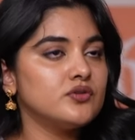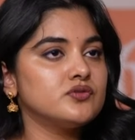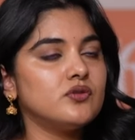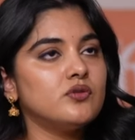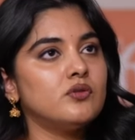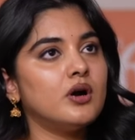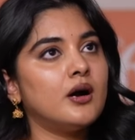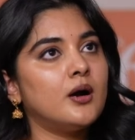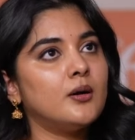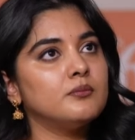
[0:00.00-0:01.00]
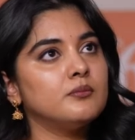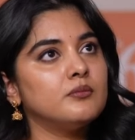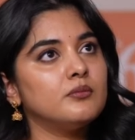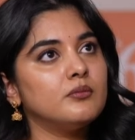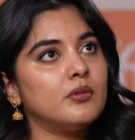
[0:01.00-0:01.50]
So
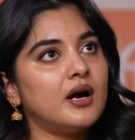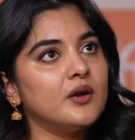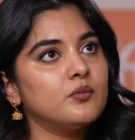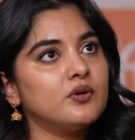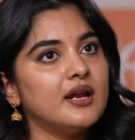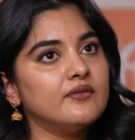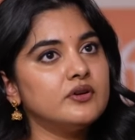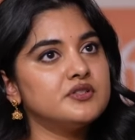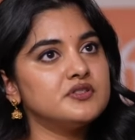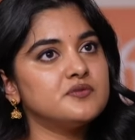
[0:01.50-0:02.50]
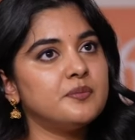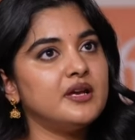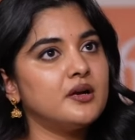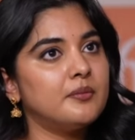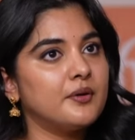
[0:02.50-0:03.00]
I would never just
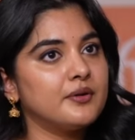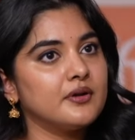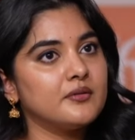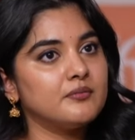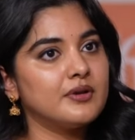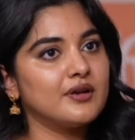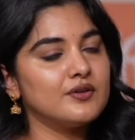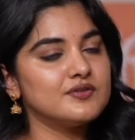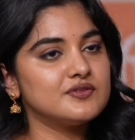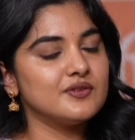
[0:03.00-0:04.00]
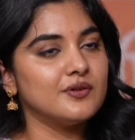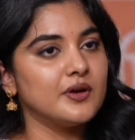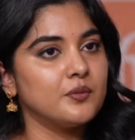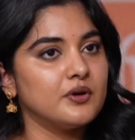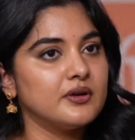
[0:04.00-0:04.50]
speak about it because, you know,
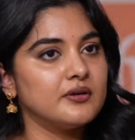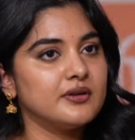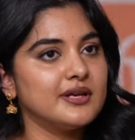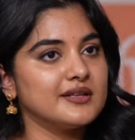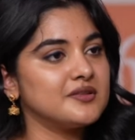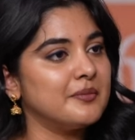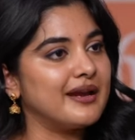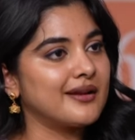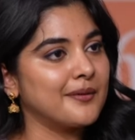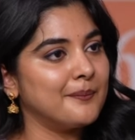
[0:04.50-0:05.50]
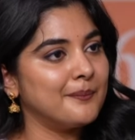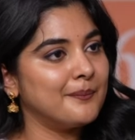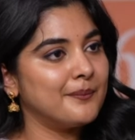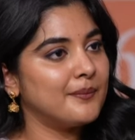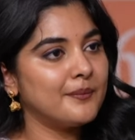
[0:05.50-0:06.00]
it would get some airtime.
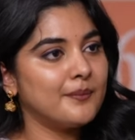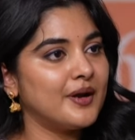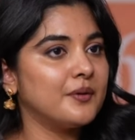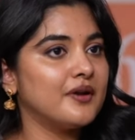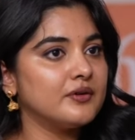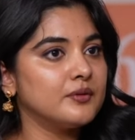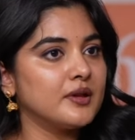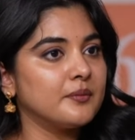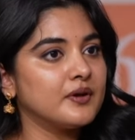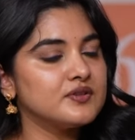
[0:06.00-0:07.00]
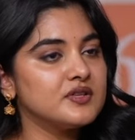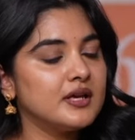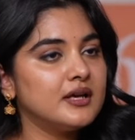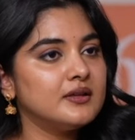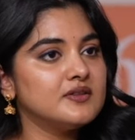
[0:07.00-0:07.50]
I would never do that, because
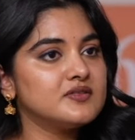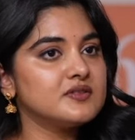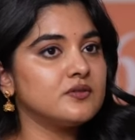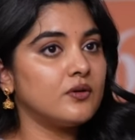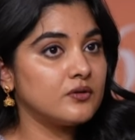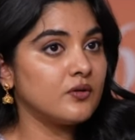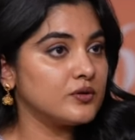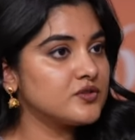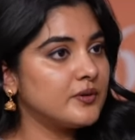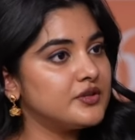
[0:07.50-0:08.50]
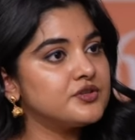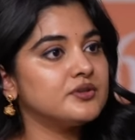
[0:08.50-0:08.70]
this is also an issue